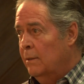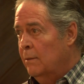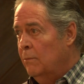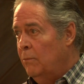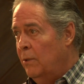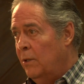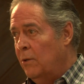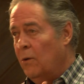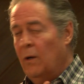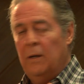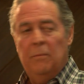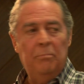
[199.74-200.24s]

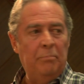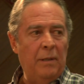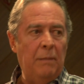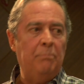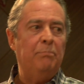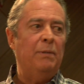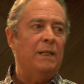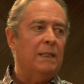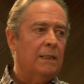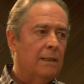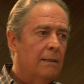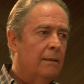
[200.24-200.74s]
we call him
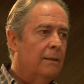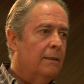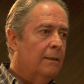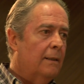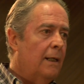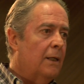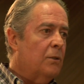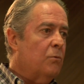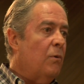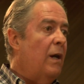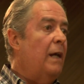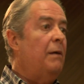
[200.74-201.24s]
Pepe's.
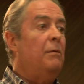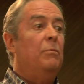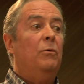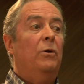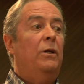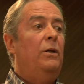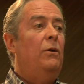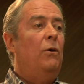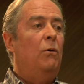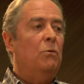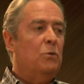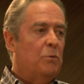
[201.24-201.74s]
That's why
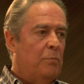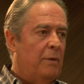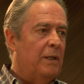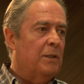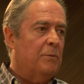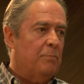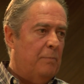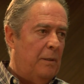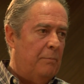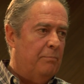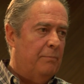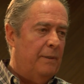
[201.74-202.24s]
everybody knows me
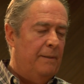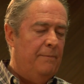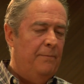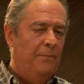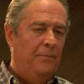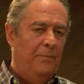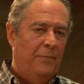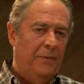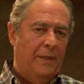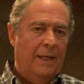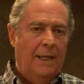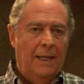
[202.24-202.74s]
as Pepe.
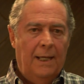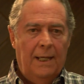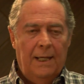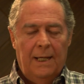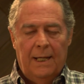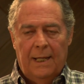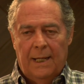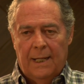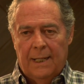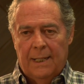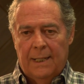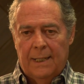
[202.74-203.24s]

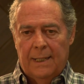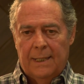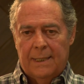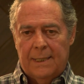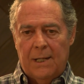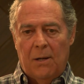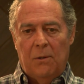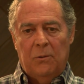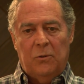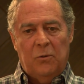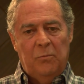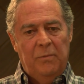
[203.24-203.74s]

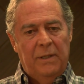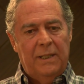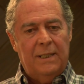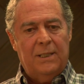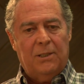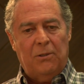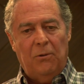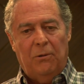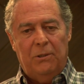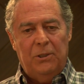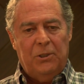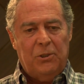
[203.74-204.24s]
So to make
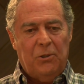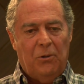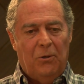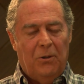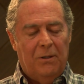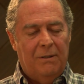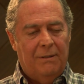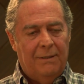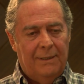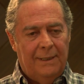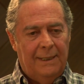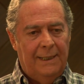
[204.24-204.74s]
story
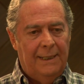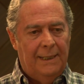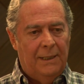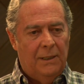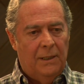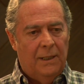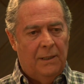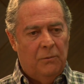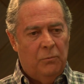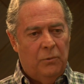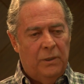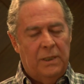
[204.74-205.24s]
short,
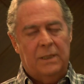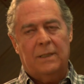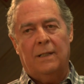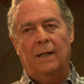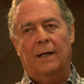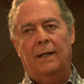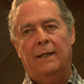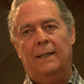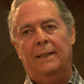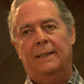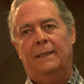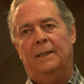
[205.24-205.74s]
we
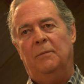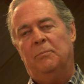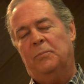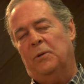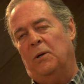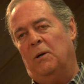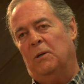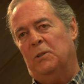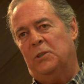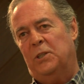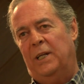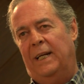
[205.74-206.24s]
started the
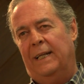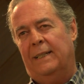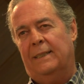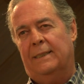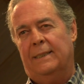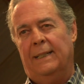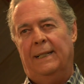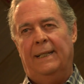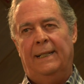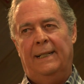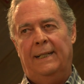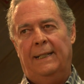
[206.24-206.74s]

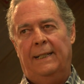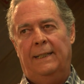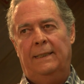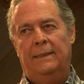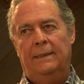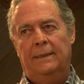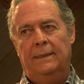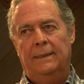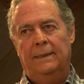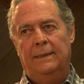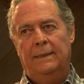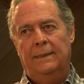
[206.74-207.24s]
project
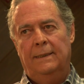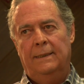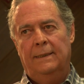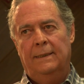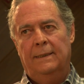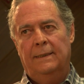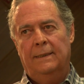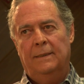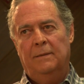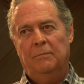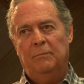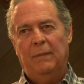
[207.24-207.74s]

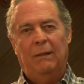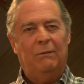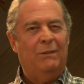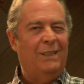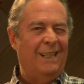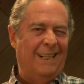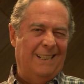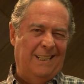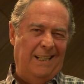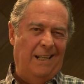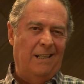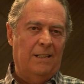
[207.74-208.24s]
about
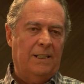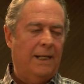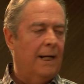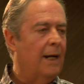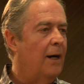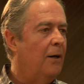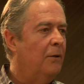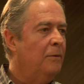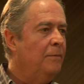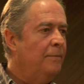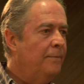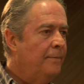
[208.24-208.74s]
6 years
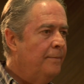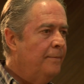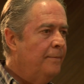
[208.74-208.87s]
ago.